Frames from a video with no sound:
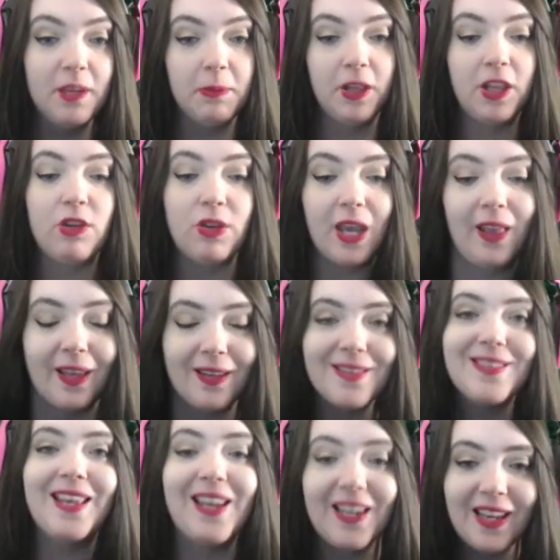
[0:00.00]
I mean, like, you can't, like,
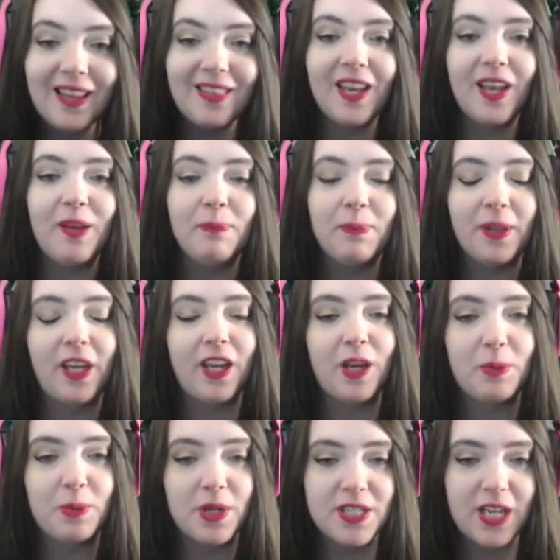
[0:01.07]
see anything, but, like,
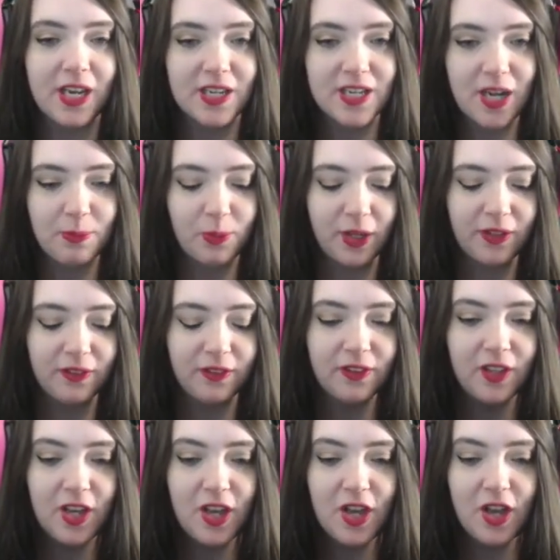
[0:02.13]
I wore a tank top
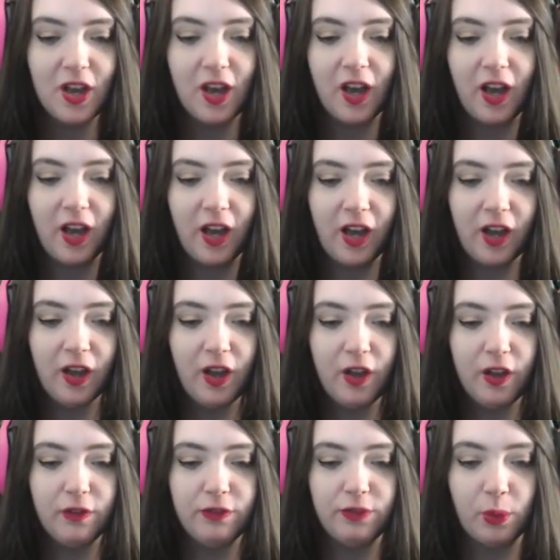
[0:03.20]
once uh,
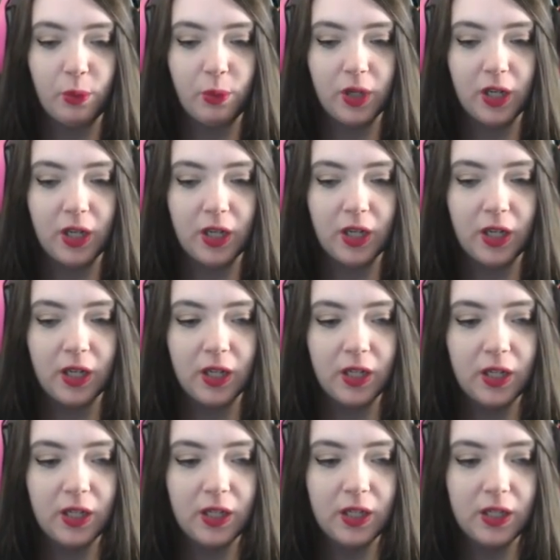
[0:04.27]
for